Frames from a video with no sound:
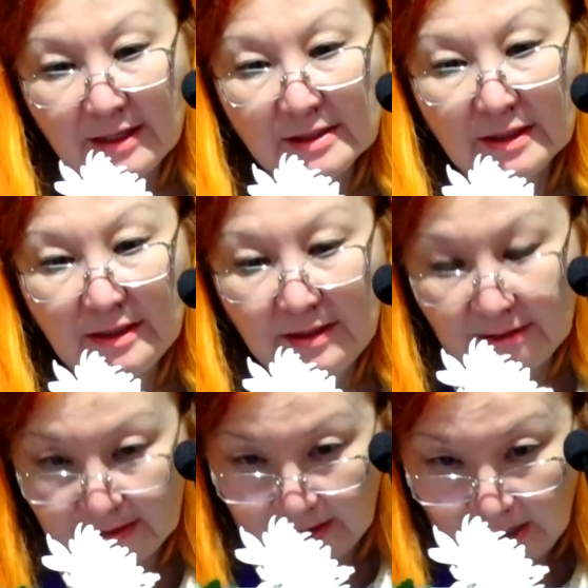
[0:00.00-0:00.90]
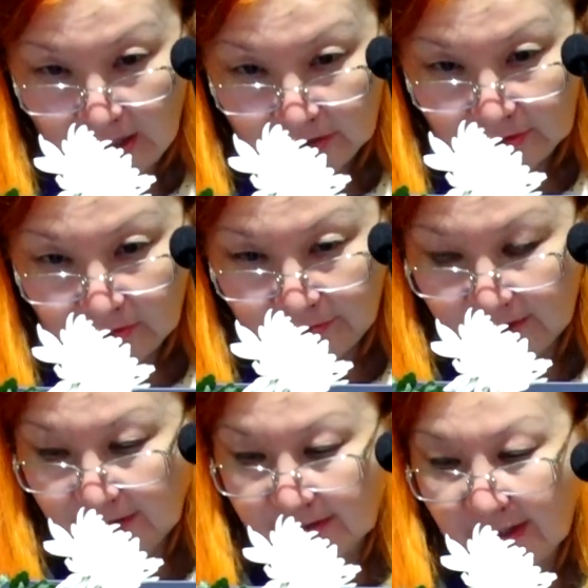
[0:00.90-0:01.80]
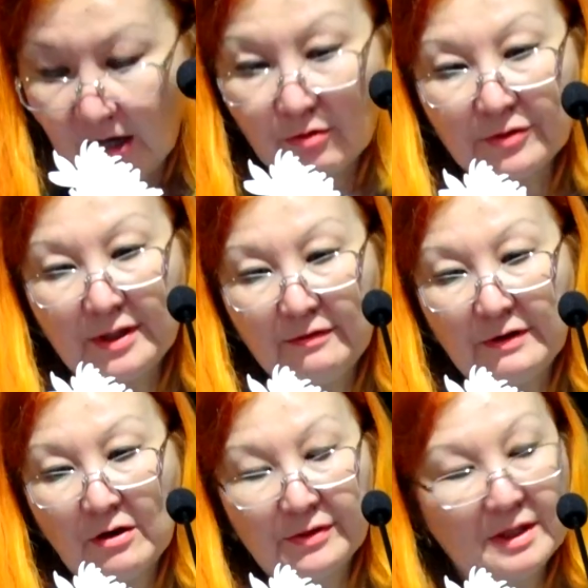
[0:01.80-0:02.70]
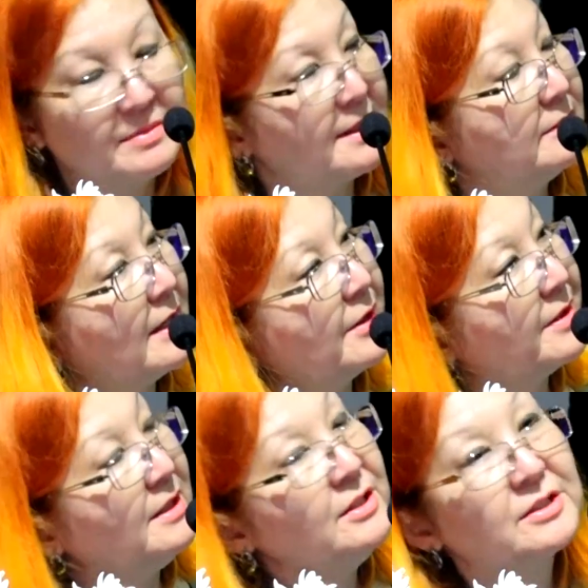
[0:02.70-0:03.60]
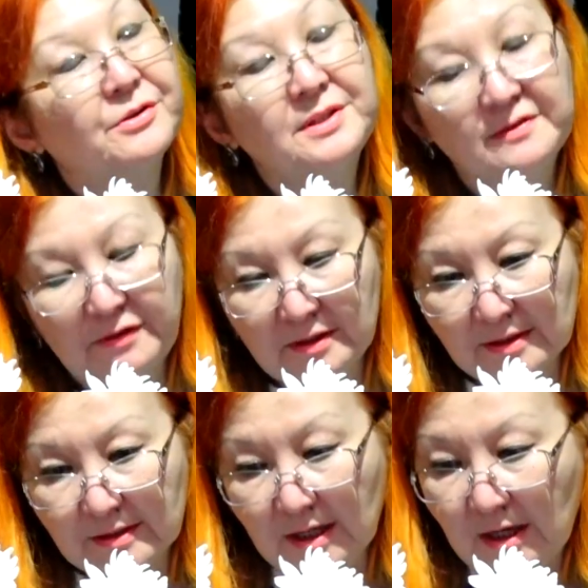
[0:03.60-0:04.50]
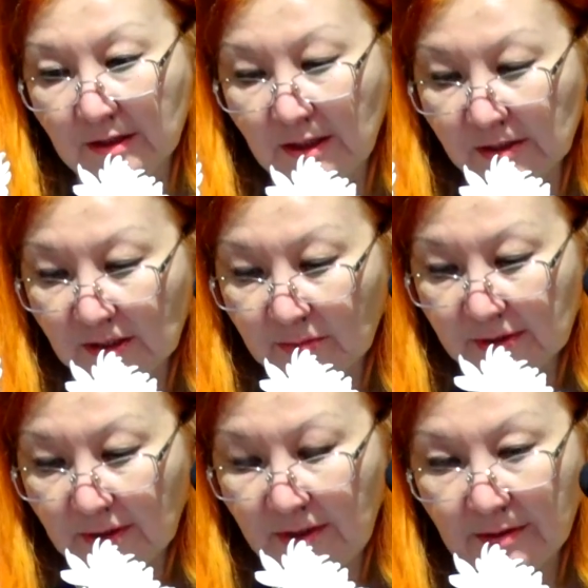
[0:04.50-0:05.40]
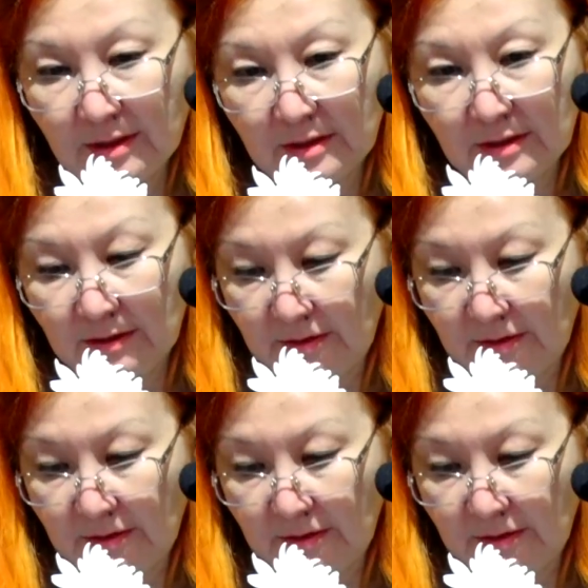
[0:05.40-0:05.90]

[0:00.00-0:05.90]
and India. So this is how they found themselves as the Indo-Scythians kingdoms in the